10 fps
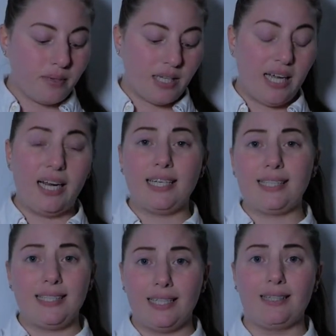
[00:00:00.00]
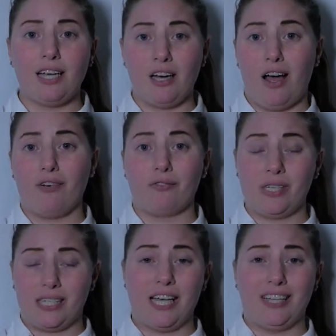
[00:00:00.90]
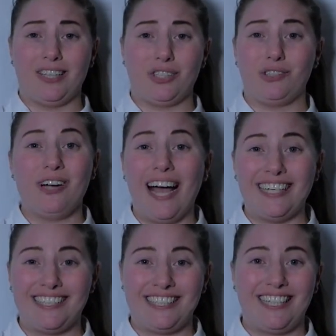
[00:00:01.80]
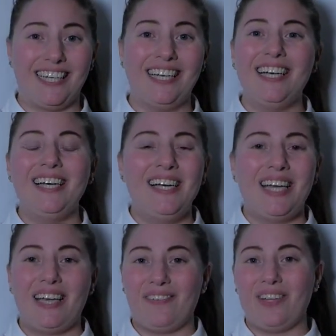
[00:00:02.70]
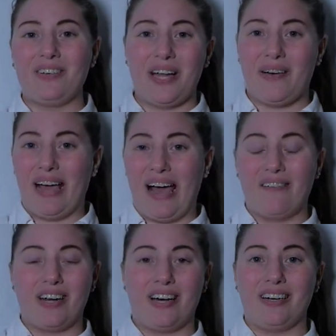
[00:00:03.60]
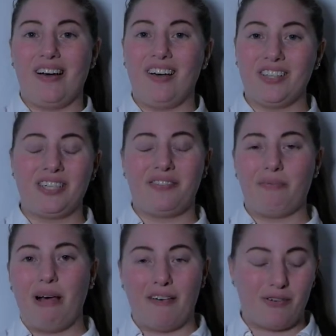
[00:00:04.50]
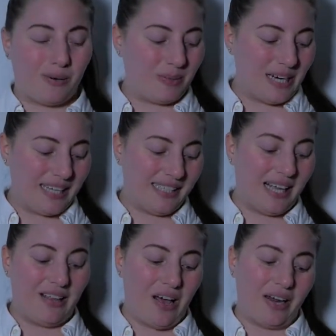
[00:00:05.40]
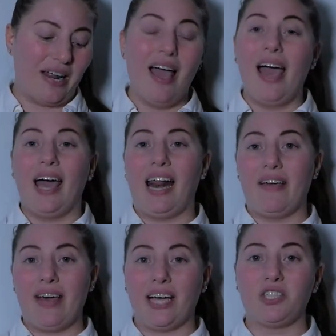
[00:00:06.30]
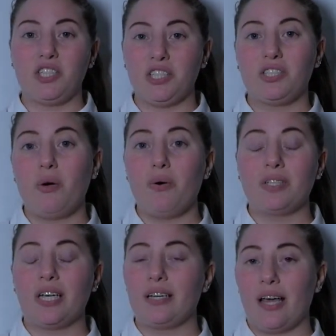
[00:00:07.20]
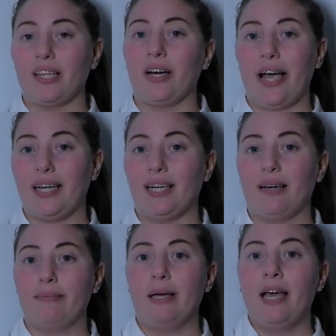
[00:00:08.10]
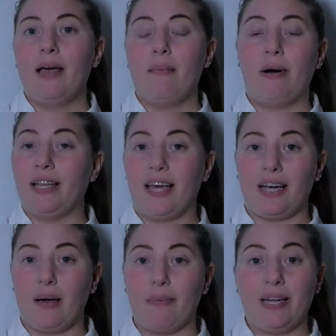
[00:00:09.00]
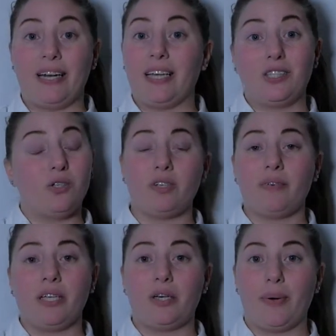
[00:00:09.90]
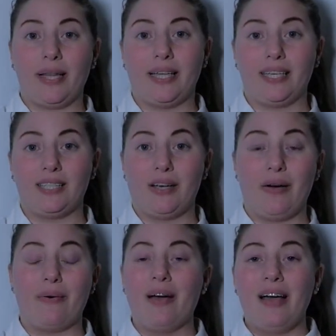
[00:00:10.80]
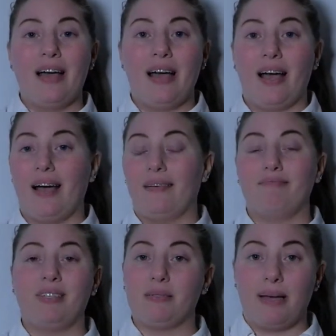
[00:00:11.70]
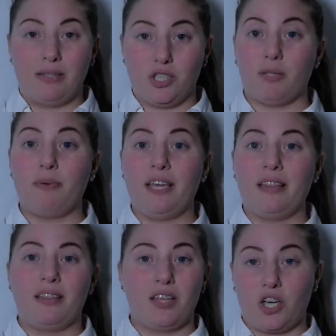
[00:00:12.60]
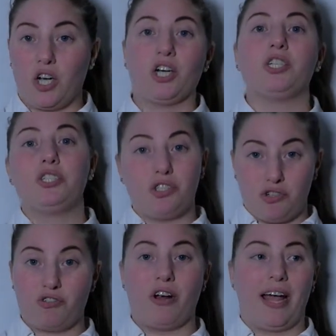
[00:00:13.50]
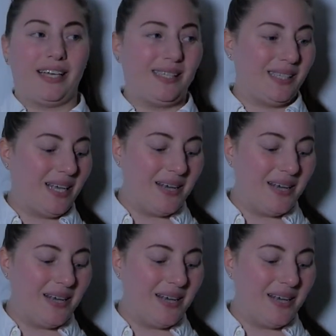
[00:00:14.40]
and I still cannot resell this dress, even though now I have it on all the different platforms that I sell on, and I actually sold another item by that company, and I sold it really quickly, so this might just be the cursed dress.